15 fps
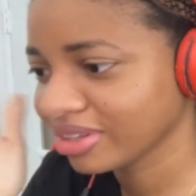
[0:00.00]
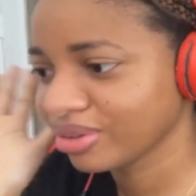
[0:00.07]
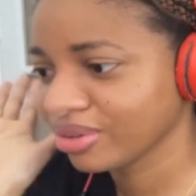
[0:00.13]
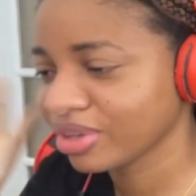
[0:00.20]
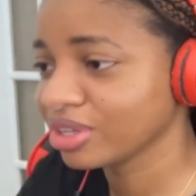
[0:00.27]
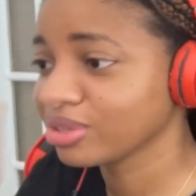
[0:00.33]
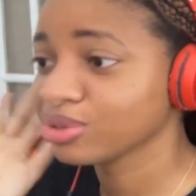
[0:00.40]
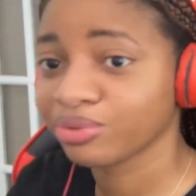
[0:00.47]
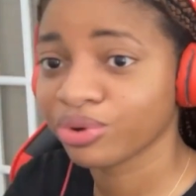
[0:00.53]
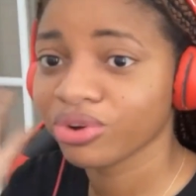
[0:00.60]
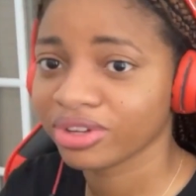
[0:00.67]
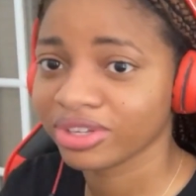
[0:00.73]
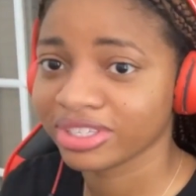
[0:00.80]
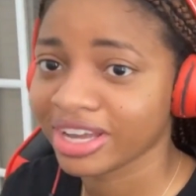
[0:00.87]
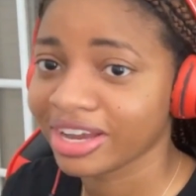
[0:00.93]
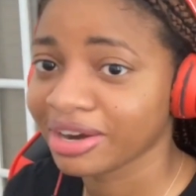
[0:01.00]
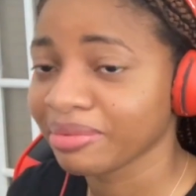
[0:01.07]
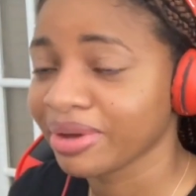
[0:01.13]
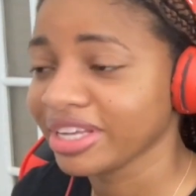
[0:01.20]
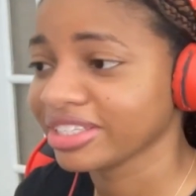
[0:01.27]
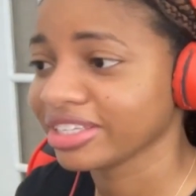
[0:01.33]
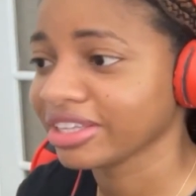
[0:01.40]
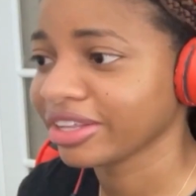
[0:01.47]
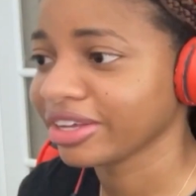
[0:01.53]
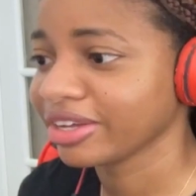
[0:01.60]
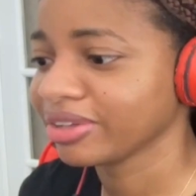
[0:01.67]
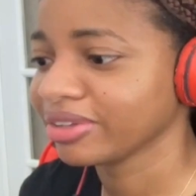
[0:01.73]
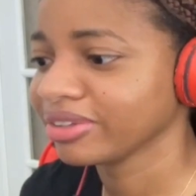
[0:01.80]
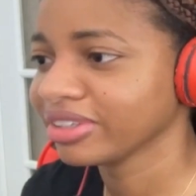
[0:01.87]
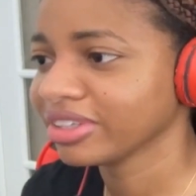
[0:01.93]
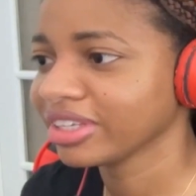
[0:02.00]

His vocals sound amazing, though.